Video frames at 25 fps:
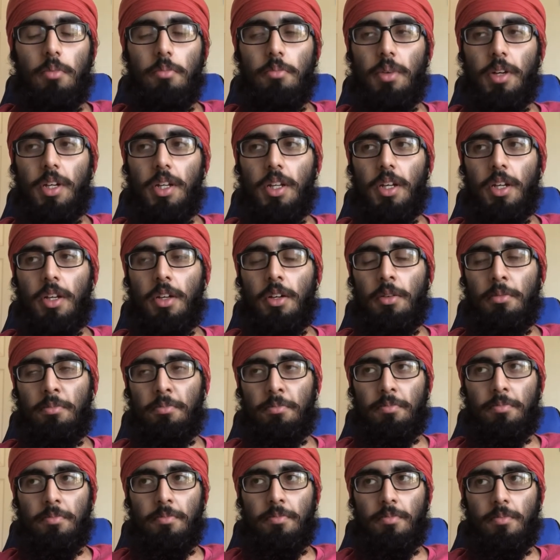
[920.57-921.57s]
But
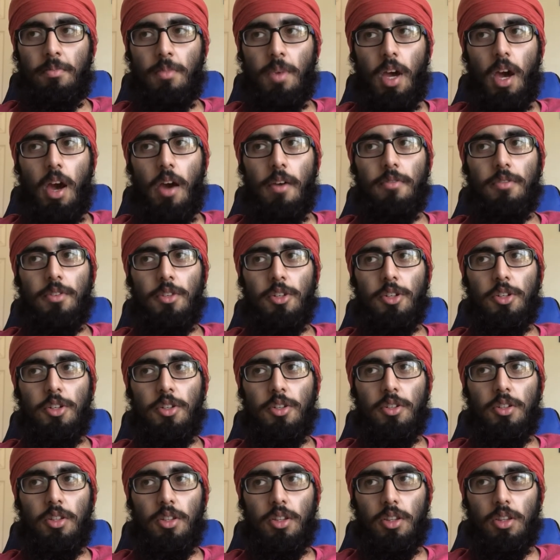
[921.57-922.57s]

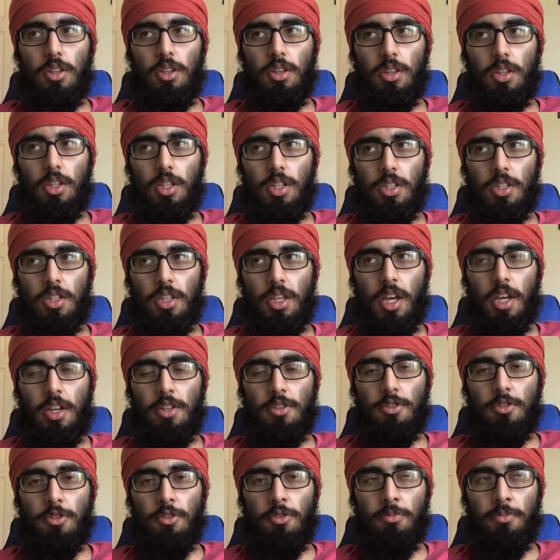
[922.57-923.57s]
after the
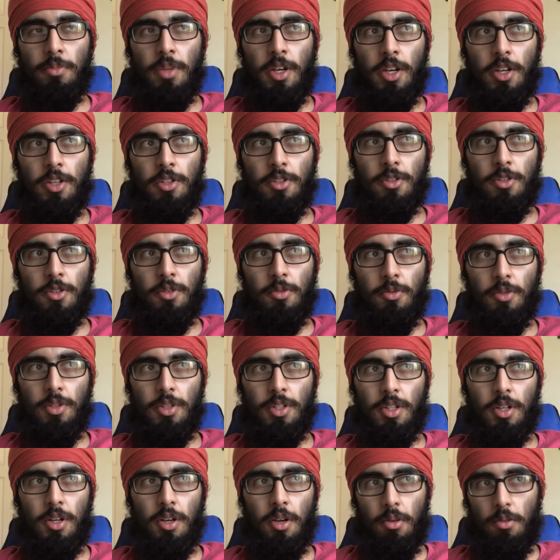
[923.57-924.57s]
schedule manager,
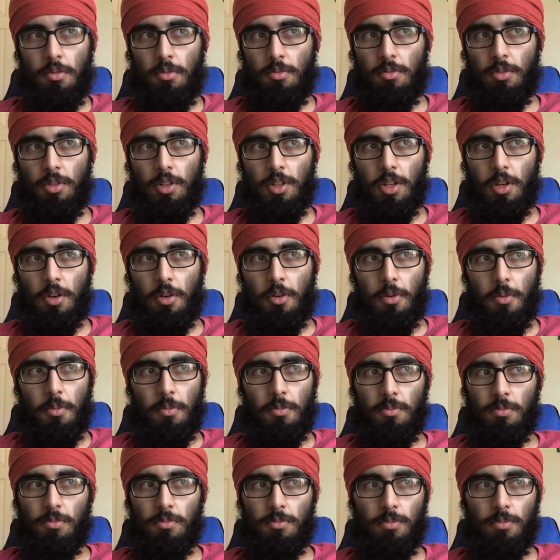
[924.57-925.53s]
which you know,